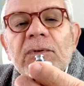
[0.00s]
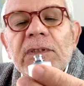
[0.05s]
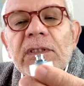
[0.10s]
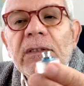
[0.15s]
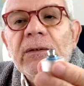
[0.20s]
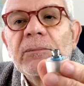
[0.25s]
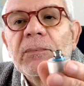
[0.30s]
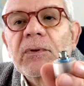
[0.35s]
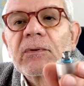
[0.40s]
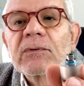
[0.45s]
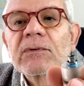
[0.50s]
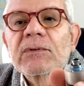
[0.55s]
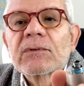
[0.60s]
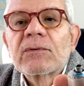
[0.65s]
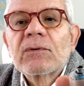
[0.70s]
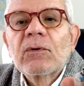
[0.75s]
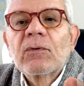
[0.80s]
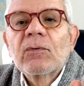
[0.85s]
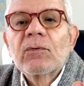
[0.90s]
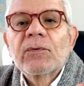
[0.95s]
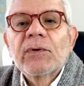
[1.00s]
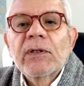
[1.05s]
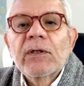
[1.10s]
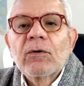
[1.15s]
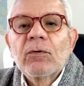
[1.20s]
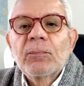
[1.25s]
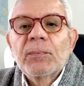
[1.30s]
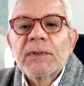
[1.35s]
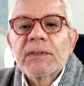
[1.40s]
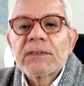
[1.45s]
in it, because the whole thing
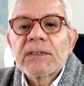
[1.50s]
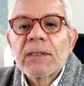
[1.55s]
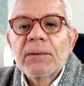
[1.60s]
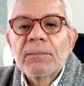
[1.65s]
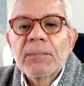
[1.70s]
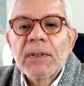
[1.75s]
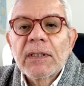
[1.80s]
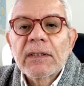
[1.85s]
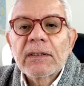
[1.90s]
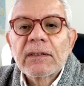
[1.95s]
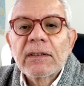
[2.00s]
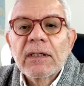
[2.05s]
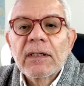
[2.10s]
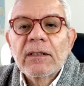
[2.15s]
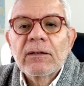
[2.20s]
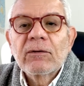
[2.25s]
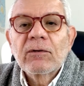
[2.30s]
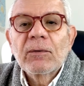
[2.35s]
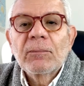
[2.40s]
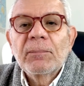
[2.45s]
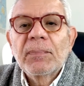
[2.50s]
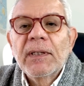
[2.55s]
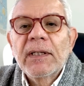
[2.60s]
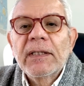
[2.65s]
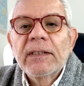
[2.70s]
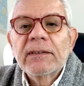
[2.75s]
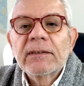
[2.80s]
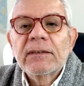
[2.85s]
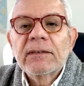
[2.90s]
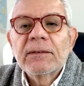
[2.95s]
opens up like that, and you've got
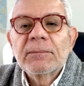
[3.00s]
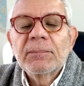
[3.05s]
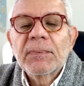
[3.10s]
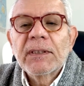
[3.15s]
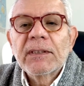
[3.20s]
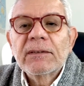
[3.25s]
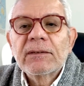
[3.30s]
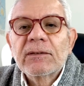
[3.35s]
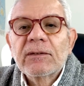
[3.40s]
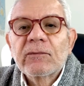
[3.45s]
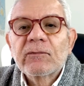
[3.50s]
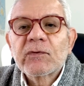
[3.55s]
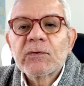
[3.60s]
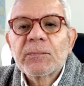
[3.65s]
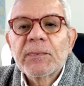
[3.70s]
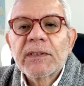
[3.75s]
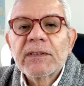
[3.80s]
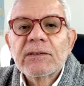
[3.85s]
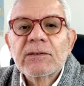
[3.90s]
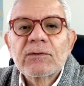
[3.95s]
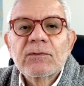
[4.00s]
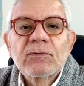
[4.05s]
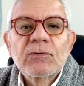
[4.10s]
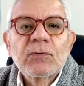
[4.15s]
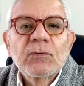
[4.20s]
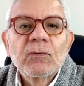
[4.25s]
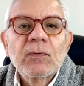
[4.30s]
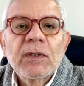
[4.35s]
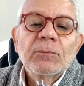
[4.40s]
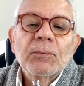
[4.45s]
plenty of space
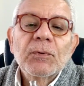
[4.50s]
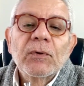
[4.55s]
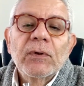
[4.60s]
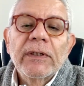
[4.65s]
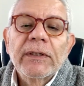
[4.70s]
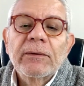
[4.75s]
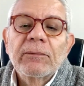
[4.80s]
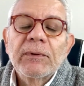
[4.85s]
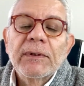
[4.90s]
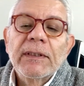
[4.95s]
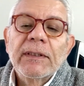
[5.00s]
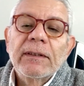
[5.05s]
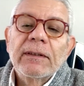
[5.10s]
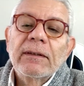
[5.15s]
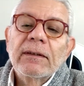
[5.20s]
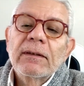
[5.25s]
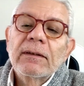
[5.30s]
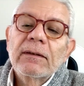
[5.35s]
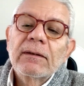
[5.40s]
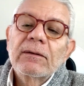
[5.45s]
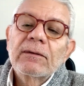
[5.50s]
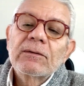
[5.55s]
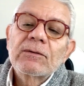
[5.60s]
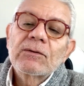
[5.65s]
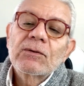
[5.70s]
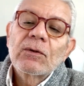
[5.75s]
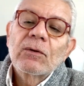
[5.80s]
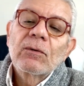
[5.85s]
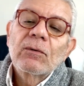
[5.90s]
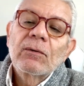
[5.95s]
to put liquid in.
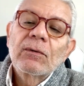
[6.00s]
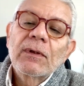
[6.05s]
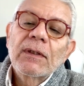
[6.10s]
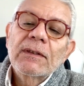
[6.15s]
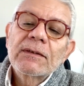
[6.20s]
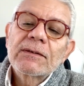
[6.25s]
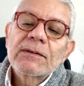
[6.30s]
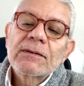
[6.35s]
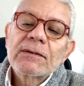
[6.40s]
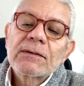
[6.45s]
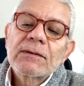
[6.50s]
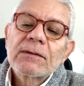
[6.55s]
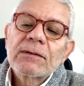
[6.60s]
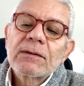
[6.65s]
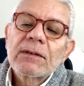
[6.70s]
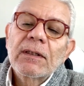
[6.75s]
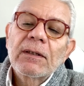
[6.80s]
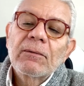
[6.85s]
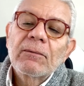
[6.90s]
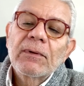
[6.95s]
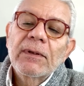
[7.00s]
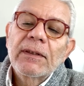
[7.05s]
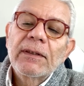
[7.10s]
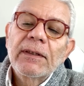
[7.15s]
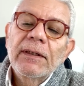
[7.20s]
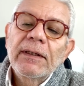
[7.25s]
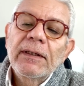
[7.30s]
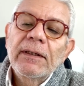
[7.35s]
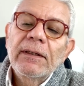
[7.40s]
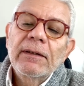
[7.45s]
So that's that way
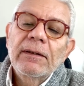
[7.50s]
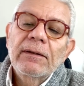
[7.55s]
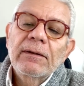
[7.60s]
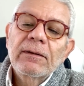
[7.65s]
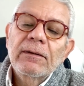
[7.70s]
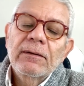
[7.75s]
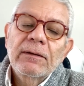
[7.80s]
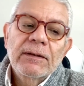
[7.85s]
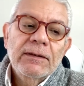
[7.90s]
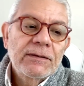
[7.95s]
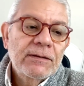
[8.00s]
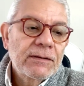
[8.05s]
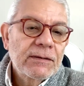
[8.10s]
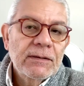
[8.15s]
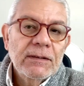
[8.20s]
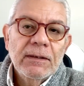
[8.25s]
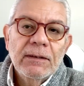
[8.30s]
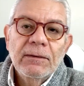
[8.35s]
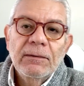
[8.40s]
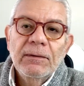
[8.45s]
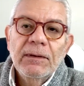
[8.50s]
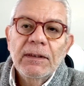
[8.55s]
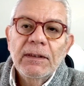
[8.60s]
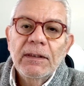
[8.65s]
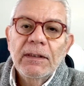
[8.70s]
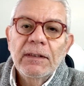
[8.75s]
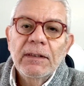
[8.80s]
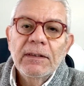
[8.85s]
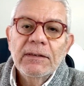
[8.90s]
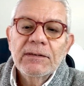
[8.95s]
there. Let's
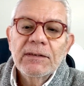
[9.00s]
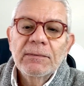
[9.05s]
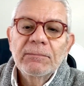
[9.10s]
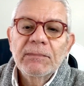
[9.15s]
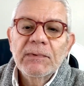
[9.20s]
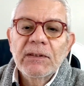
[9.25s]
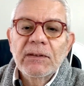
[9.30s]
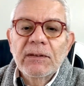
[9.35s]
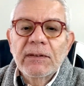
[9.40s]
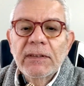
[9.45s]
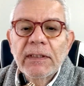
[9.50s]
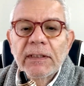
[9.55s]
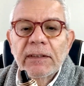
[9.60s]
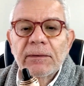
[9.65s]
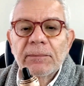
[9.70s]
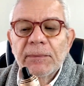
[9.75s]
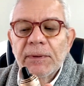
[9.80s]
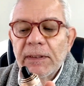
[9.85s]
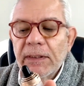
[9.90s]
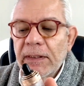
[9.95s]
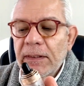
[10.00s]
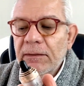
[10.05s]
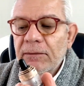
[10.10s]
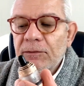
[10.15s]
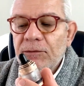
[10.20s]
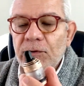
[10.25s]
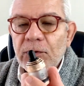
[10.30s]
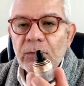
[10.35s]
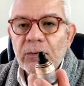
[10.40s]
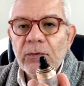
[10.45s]
empty the tank a minute
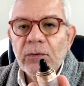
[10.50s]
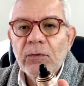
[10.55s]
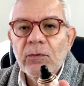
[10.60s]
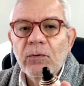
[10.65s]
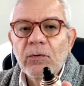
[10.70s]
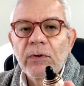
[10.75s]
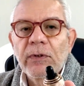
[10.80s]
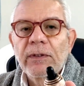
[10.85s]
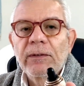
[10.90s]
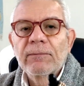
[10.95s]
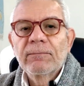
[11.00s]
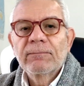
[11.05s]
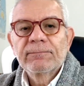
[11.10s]
and show you the coil.